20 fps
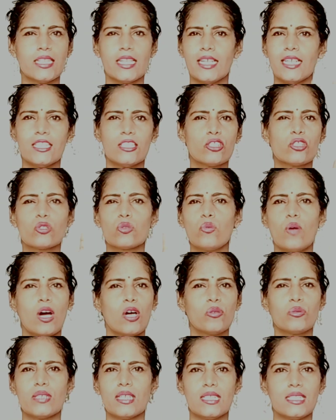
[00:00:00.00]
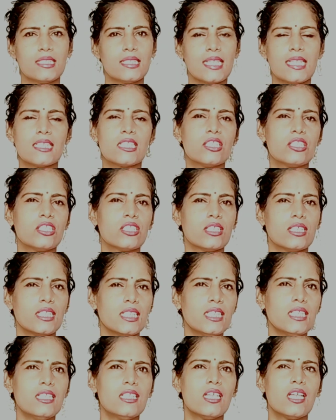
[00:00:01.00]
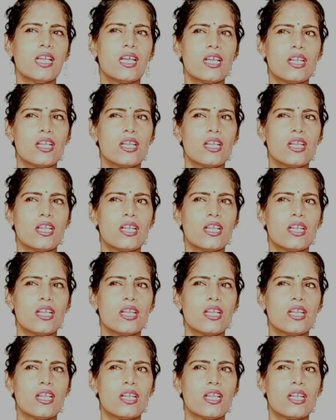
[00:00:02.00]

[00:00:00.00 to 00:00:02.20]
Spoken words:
there throughout the incense journey.